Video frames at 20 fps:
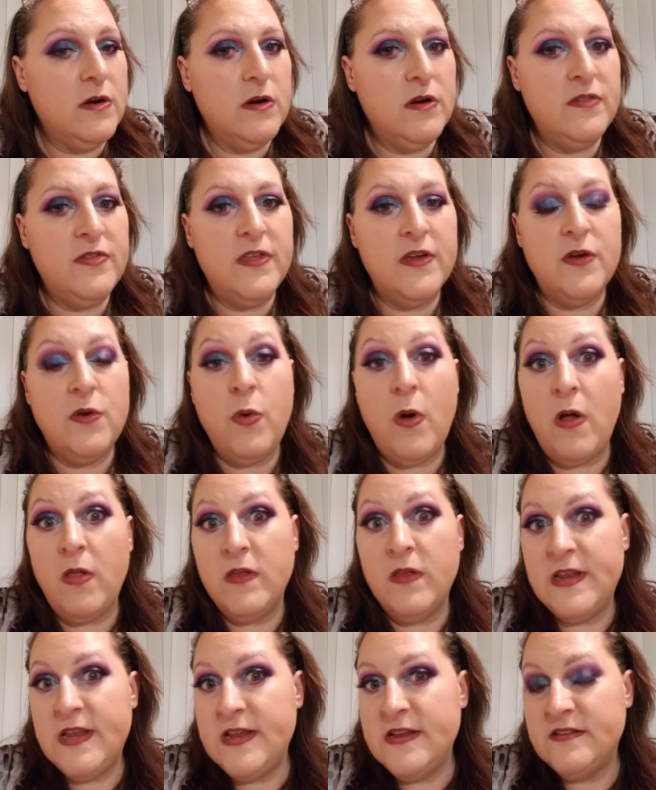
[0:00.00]
The
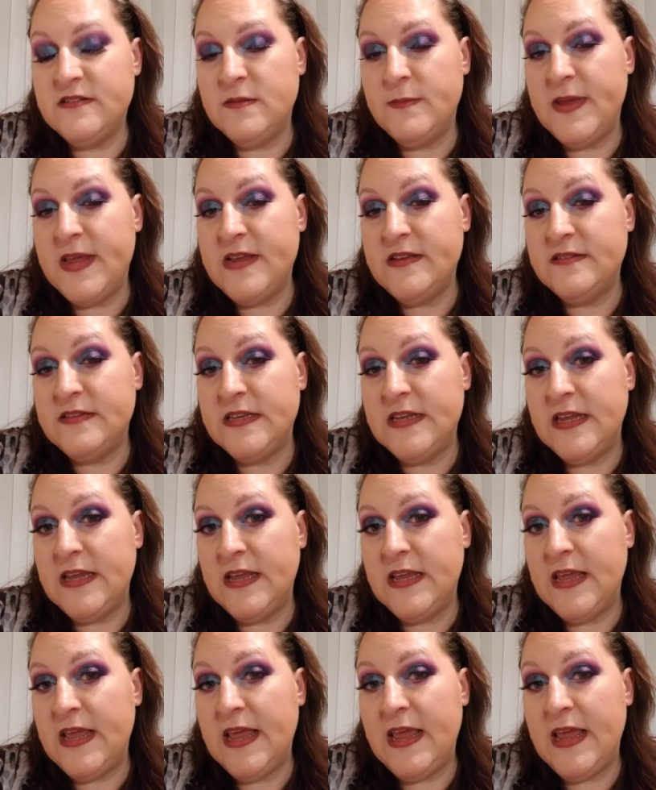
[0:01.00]
quality is amazing,